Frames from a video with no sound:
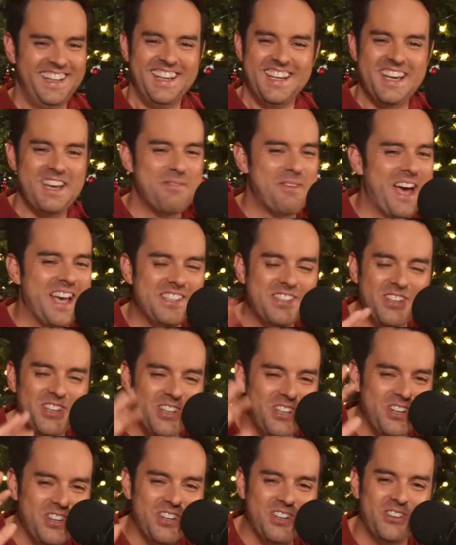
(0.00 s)
Ambassador,
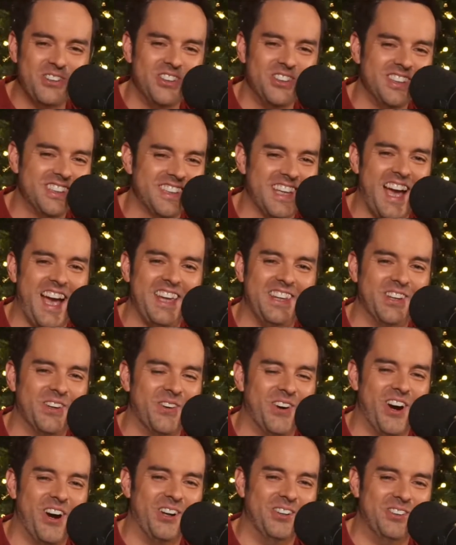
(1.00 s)
you're the coolest guy in the
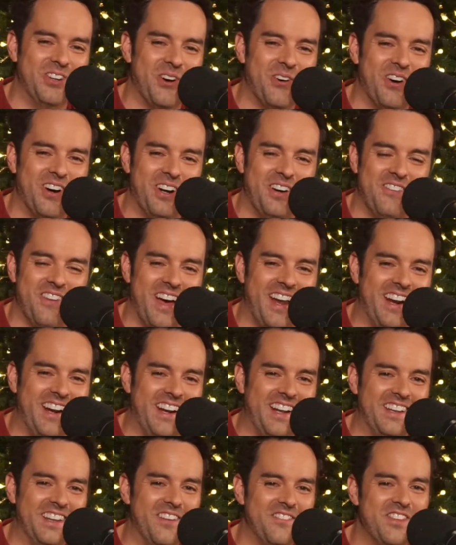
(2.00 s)
world. Don't worry about it. I
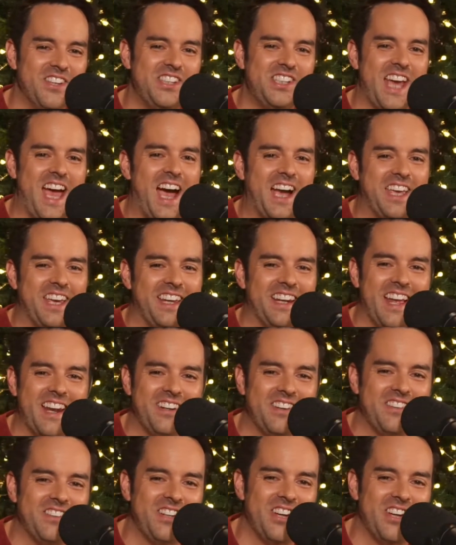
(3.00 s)
love the jacket. I don't even